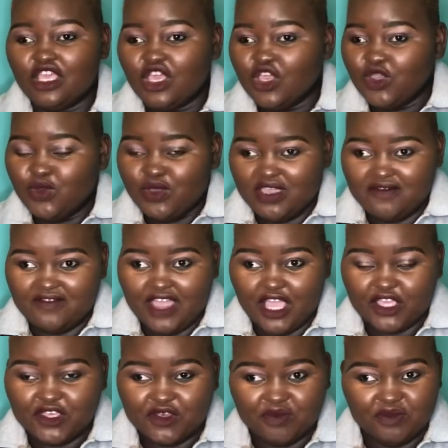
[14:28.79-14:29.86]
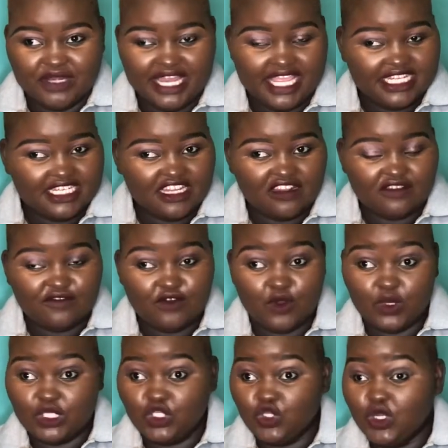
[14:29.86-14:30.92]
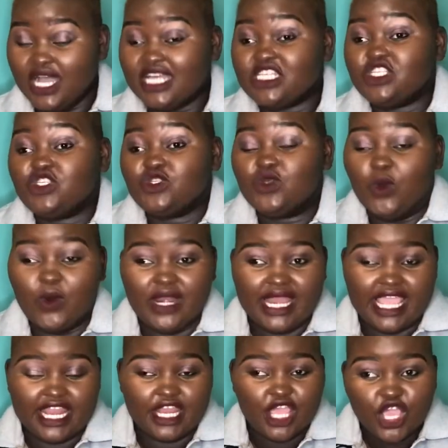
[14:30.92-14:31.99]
You have accumulated fluid. You are swollen.